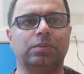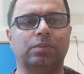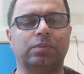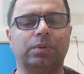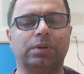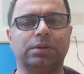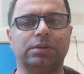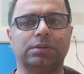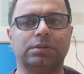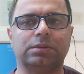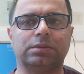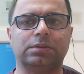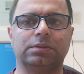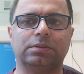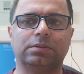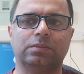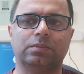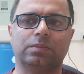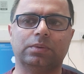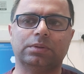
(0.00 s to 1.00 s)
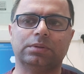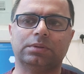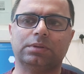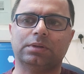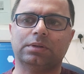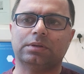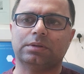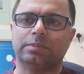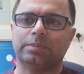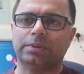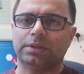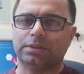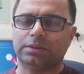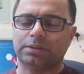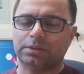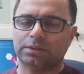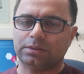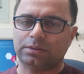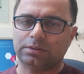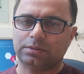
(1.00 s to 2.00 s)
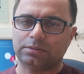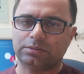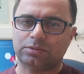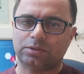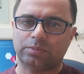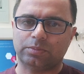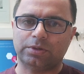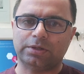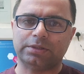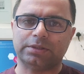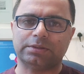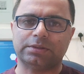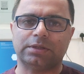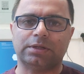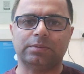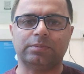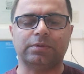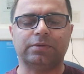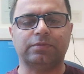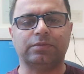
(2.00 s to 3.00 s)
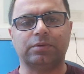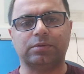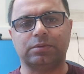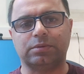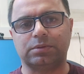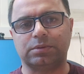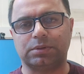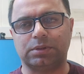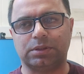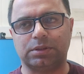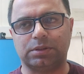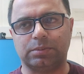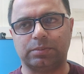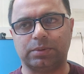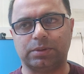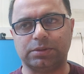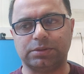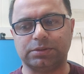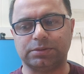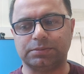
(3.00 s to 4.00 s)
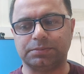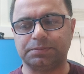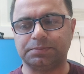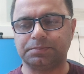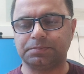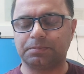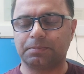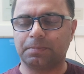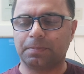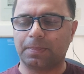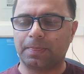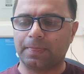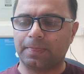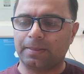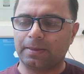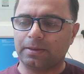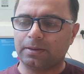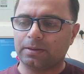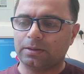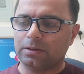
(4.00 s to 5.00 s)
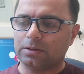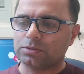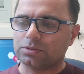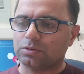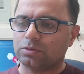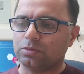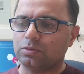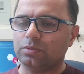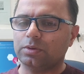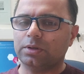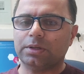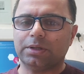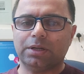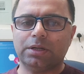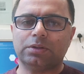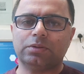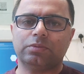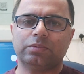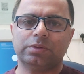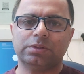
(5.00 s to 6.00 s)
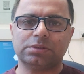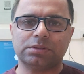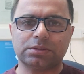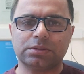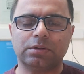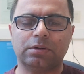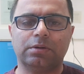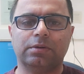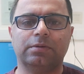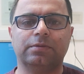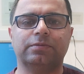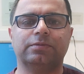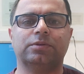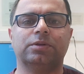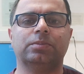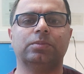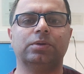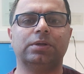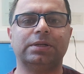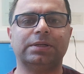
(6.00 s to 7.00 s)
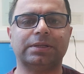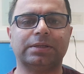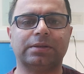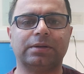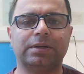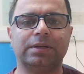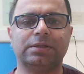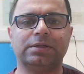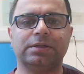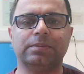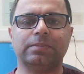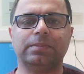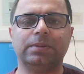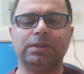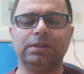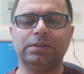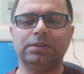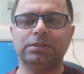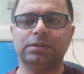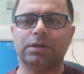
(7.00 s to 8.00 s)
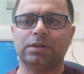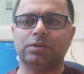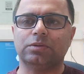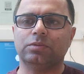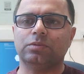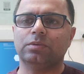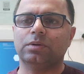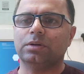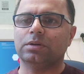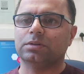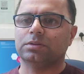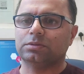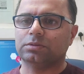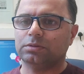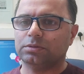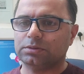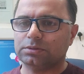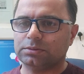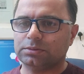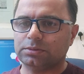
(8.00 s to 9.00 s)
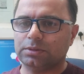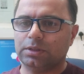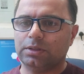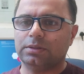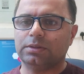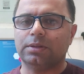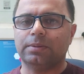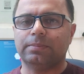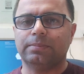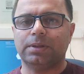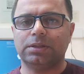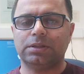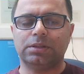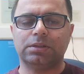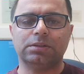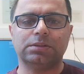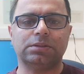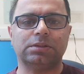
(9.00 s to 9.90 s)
when they are planning thrombolytic therapy for their patient. So who are at risk of thrombolytic related bleed and who are not, the medical